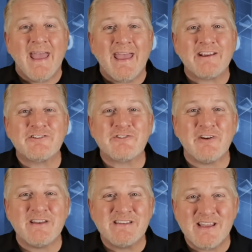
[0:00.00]
extra
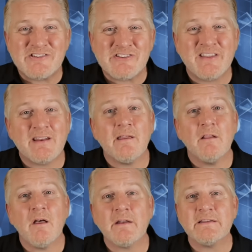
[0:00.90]
attention that
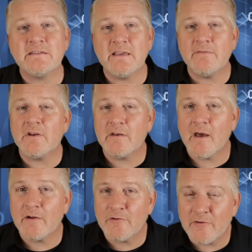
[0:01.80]
Elon has given
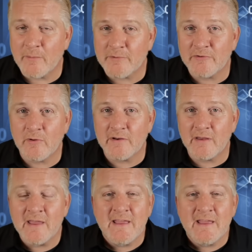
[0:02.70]
Donald Trump is going to